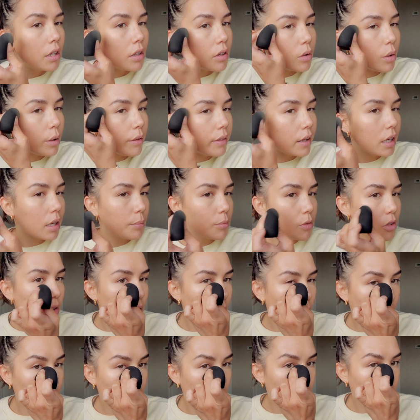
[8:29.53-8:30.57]
So I think I'm
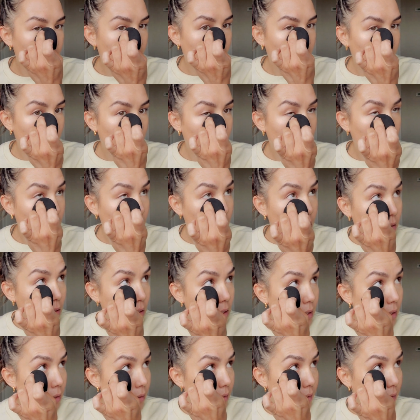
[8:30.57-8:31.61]
just going to take it a little
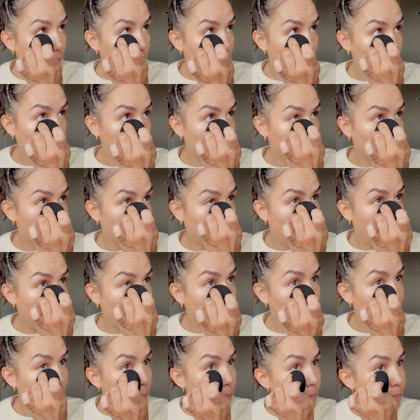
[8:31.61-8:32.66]
easy on the under
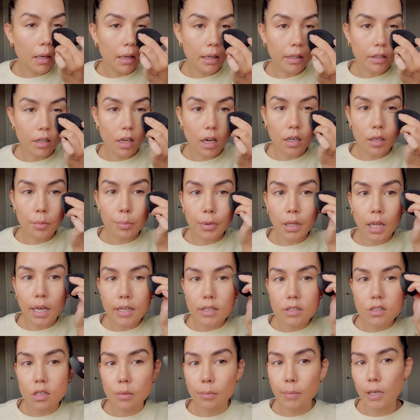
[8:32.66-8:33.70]
eye and not apply
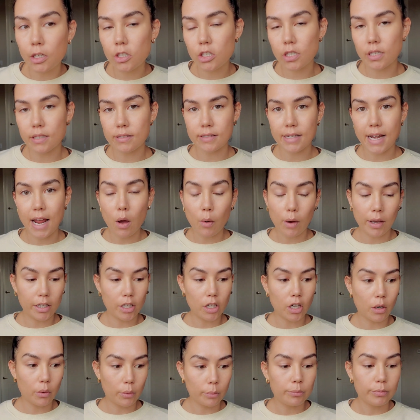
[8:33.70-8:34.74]
so much because now I
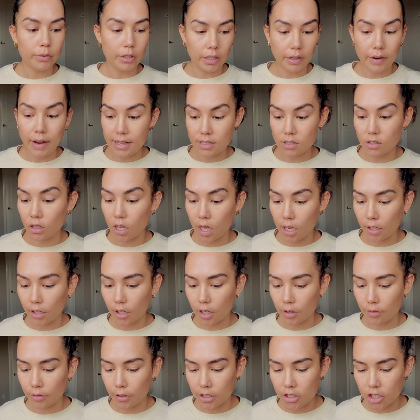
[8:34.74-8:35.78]
know, you know, it has a lot of
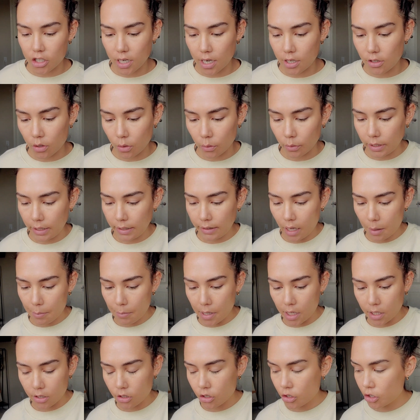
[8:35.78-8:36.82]
coverage and I don't need that
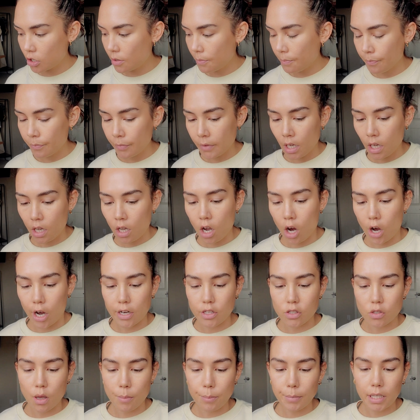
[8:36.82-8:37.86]
much. All
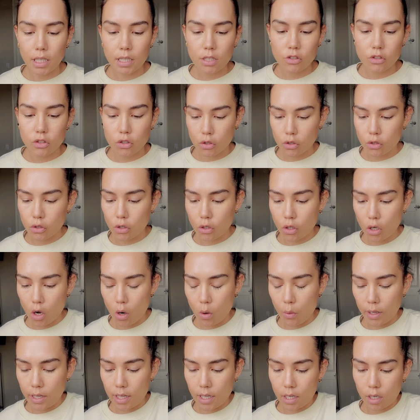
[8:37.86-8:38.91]
right, so I'm gonna
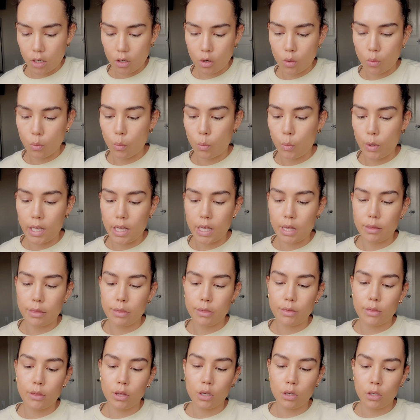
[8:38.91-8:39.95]
go in
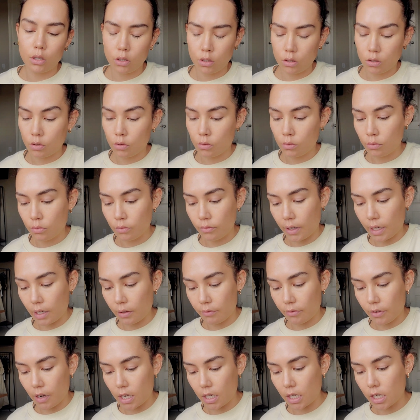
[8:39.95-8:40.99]
with, if I can
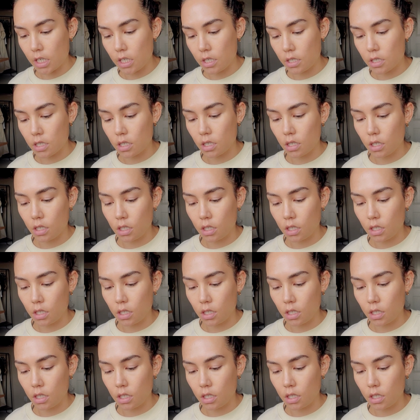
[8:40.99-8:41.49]
find it.